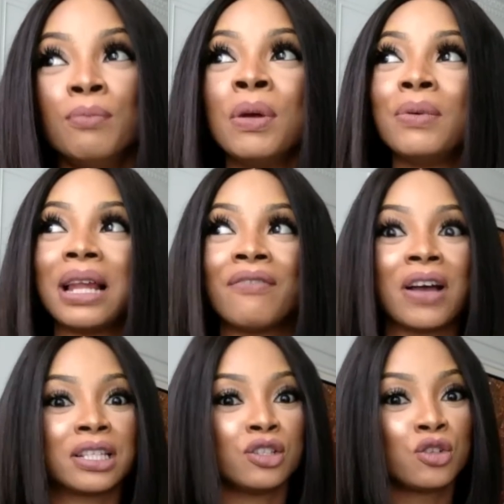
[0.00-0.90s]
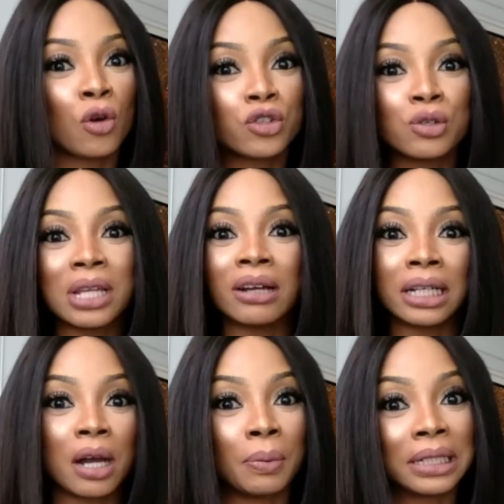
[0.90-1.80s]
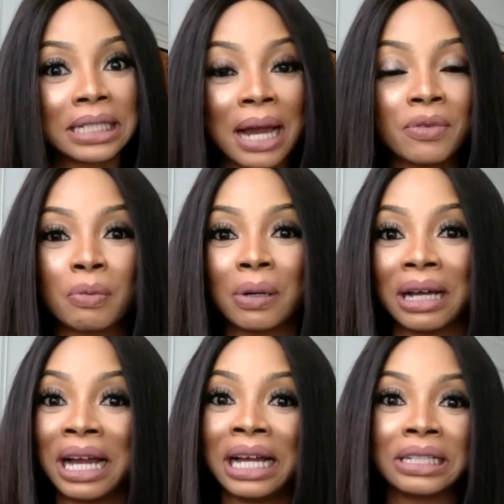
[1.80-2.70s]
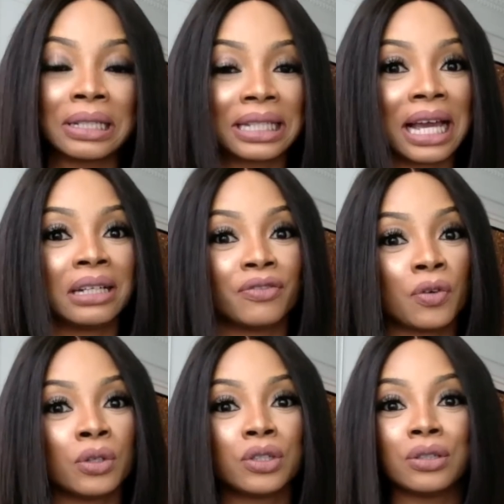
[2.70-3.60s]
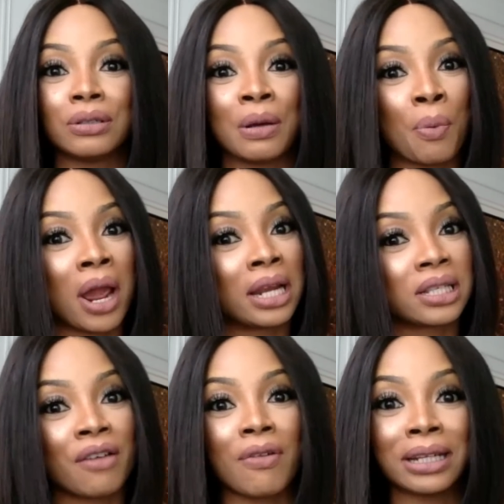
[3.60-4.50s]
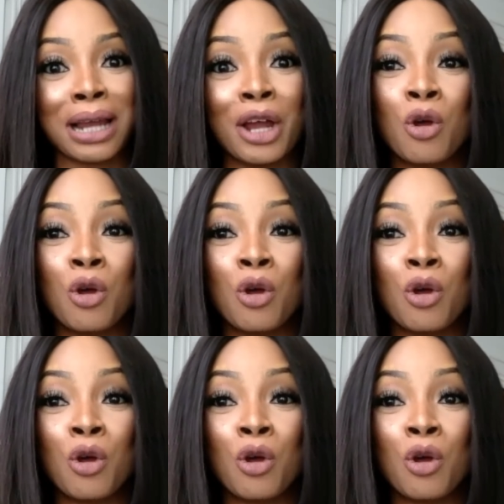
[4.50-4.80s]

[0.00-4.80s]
Maybe life hasn't knocked you down a couple of times, but I just can't afford a prayerless life right now.